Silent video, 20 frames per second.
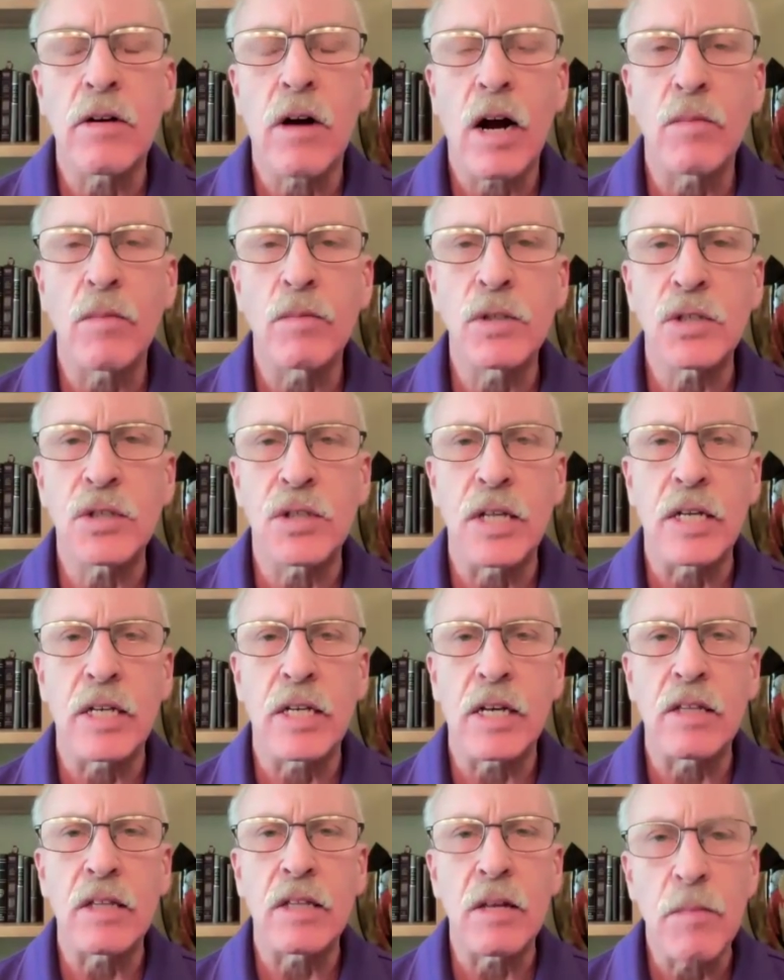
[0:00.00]
I was
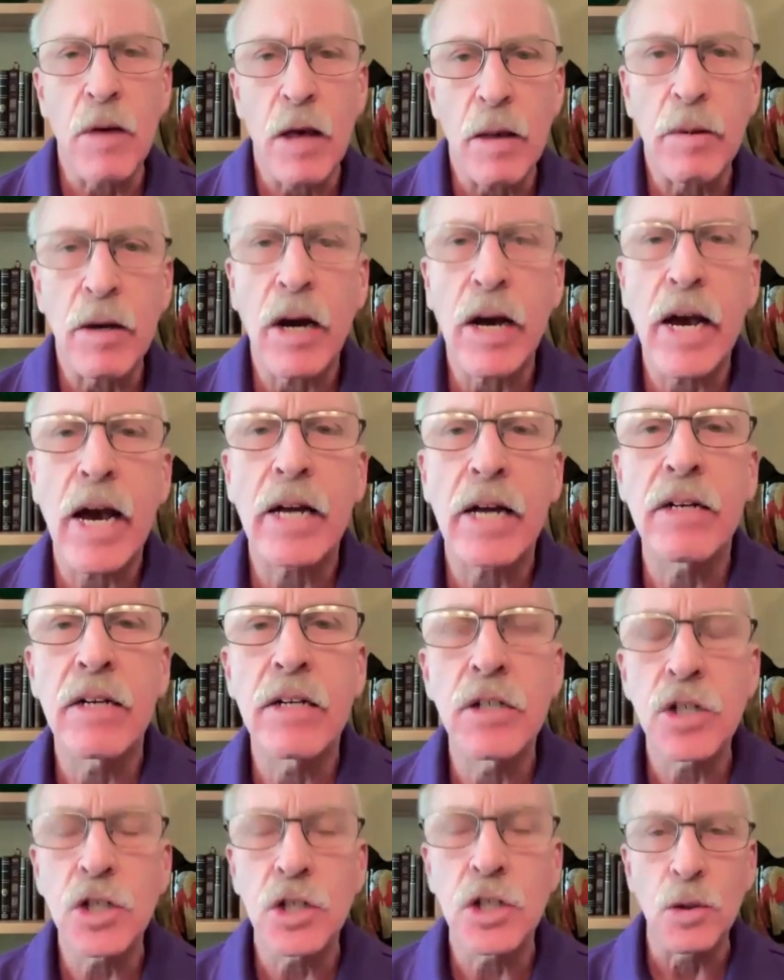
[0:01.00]
thinking that maybe I had an
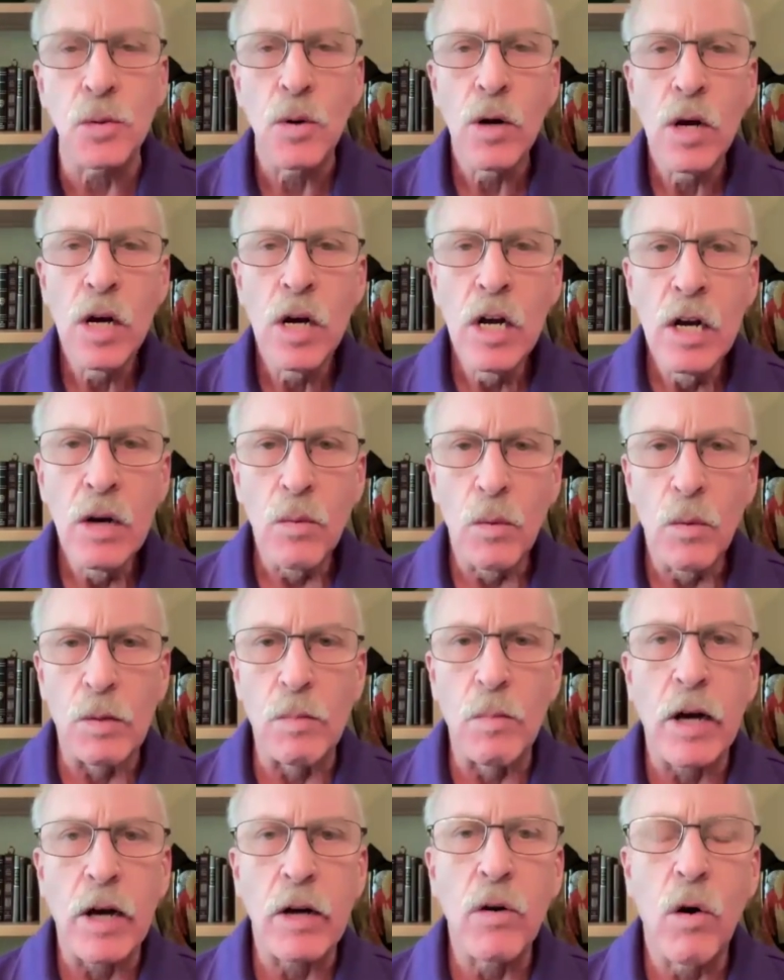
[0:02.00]
issue with
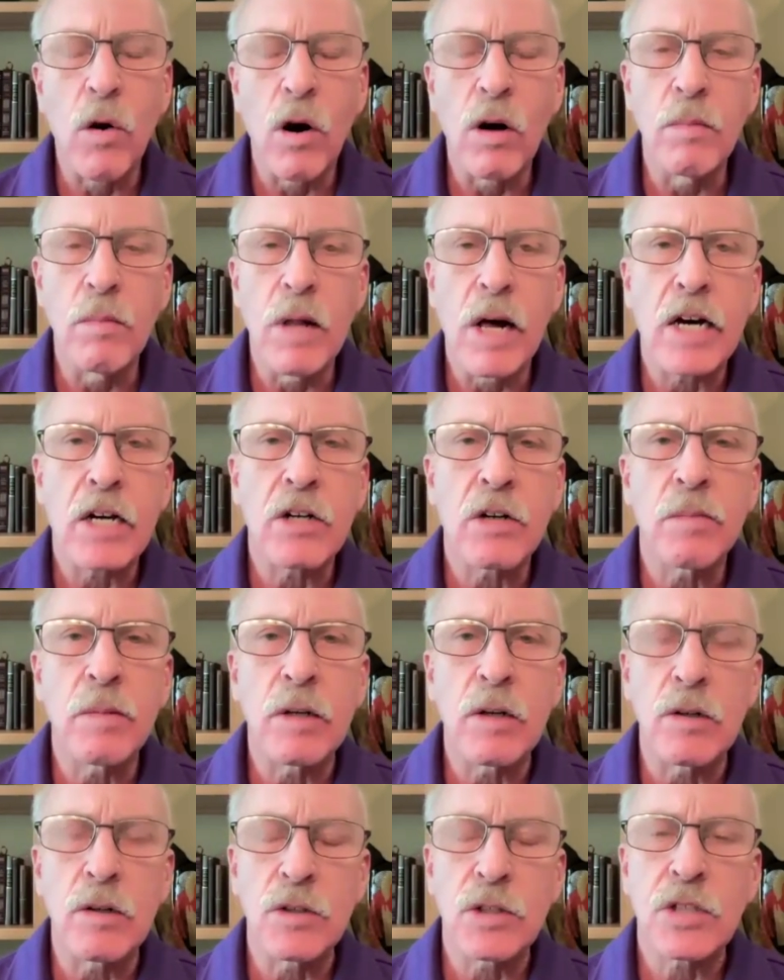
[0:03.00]
my gallbladder
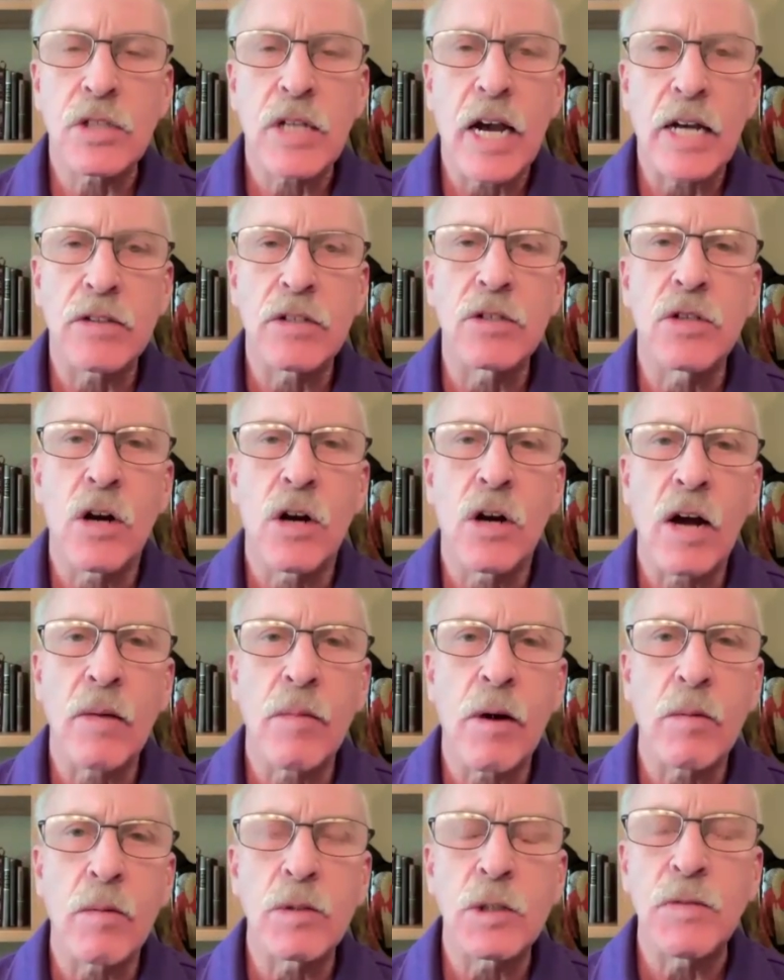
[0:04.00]
because at the time
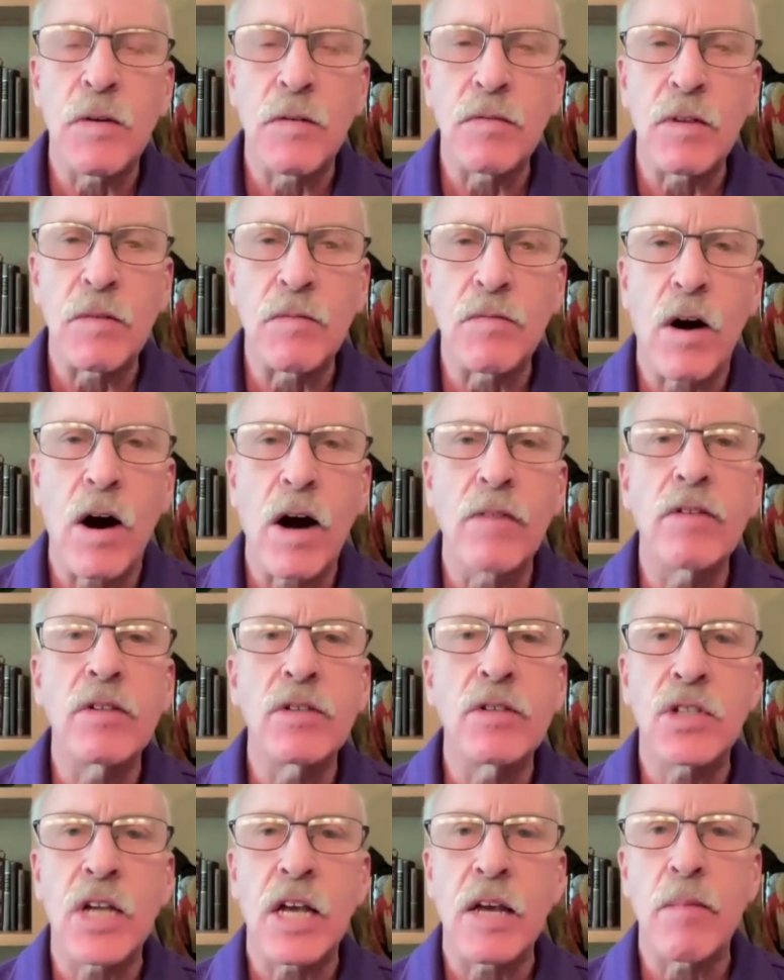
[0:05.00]
I was 55, the
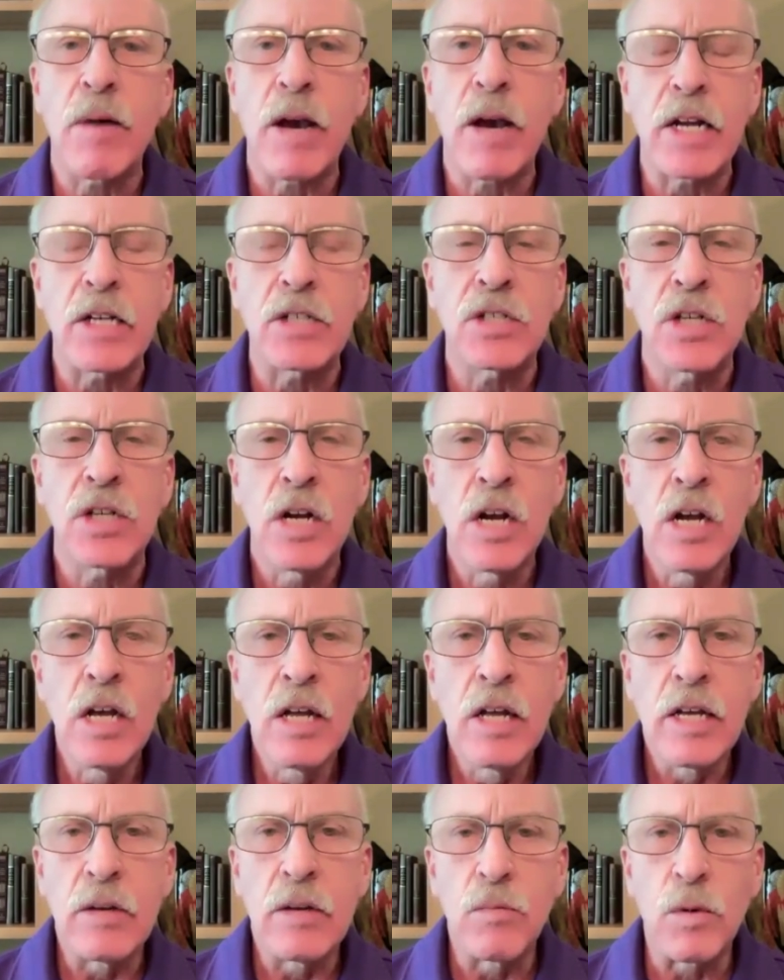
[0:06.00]
same age
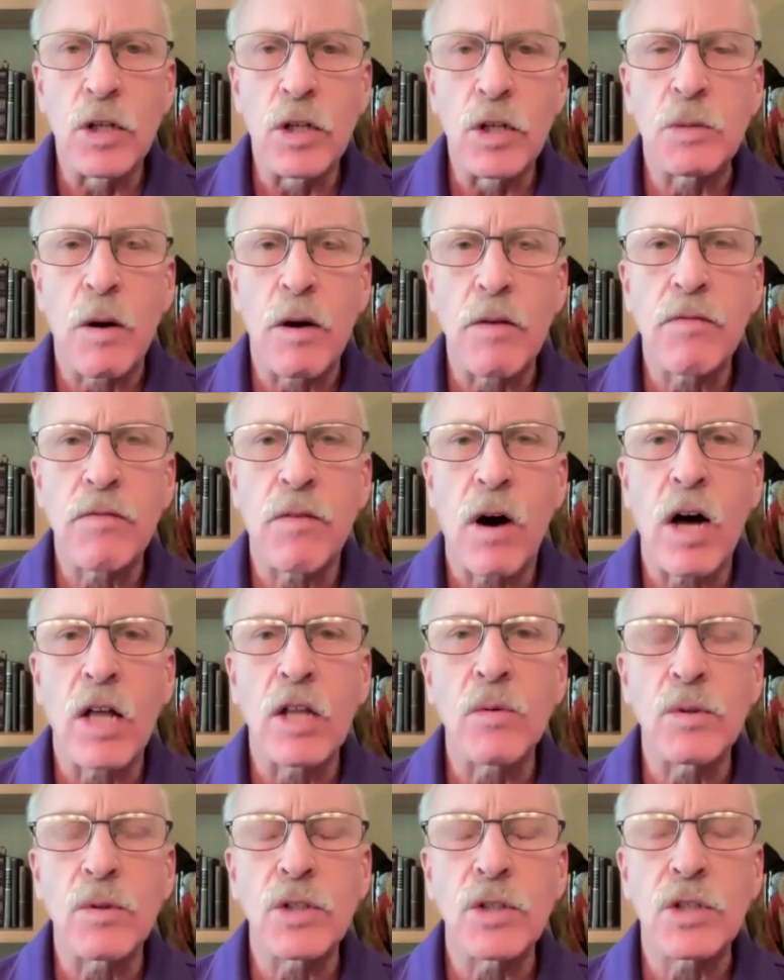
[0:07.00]
in which my
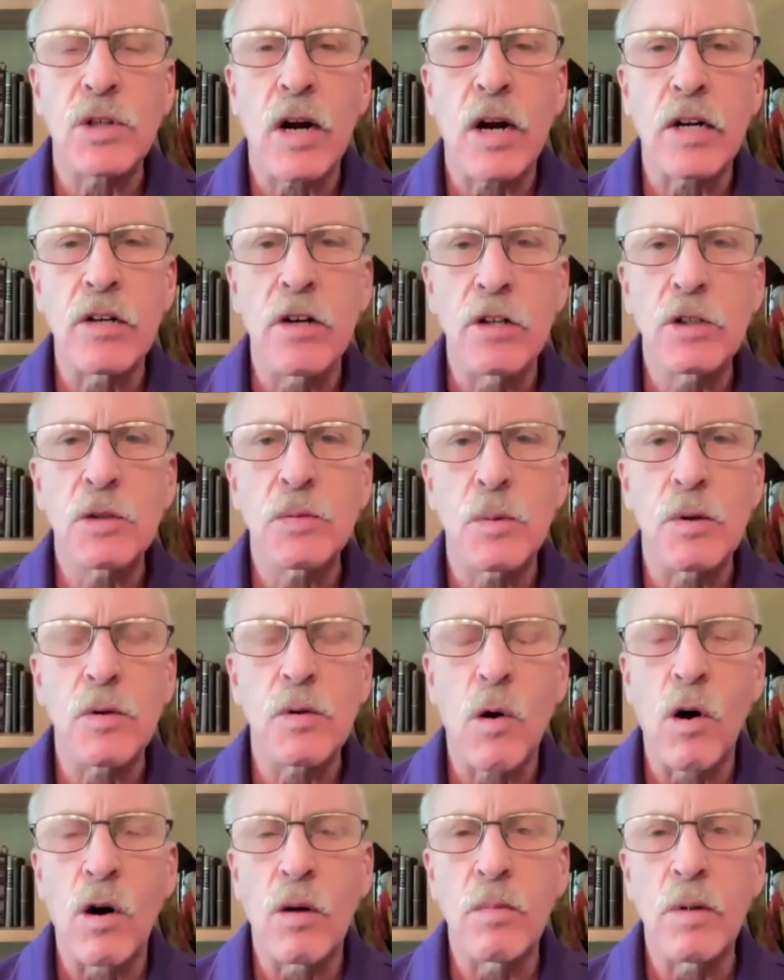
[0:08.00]
father was diagnosed with
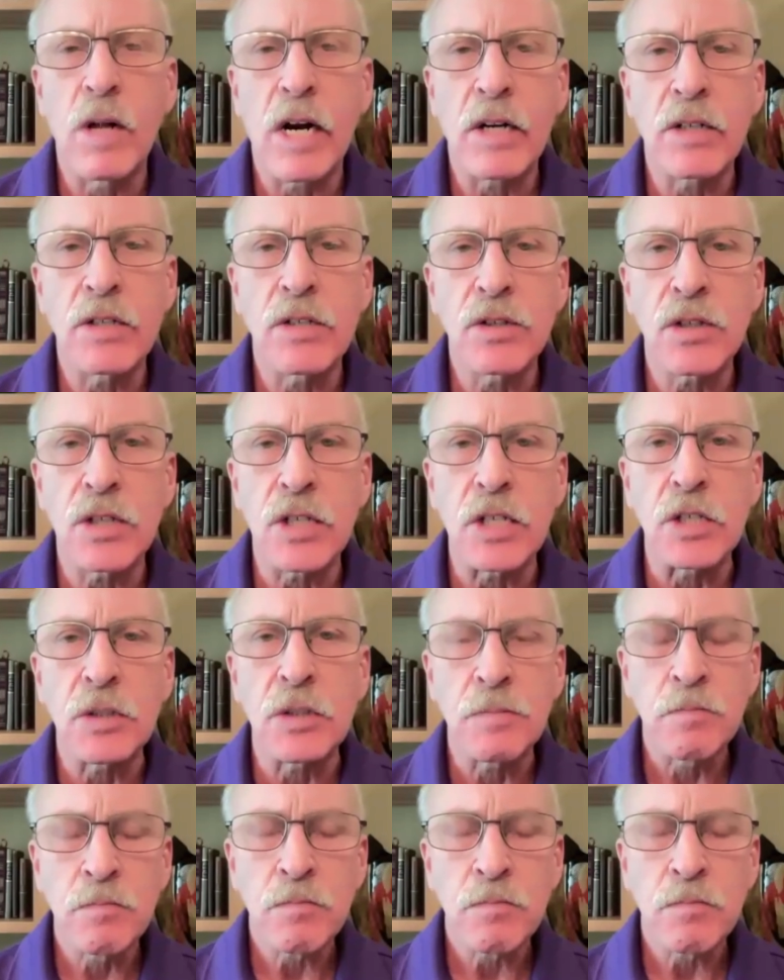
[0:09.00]
gallbladder disease.